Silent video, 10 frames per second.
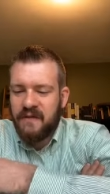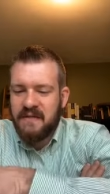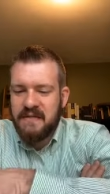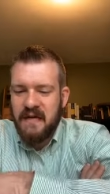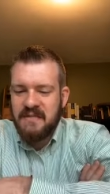
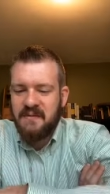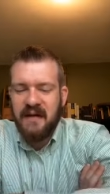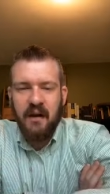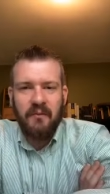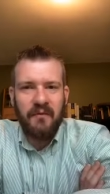this has been
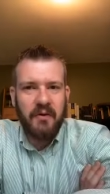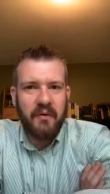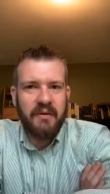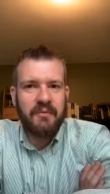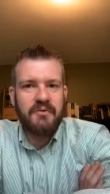helpful
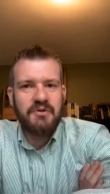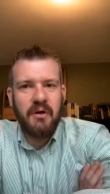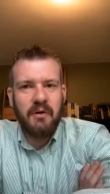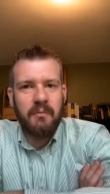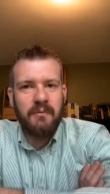going through
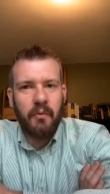Job,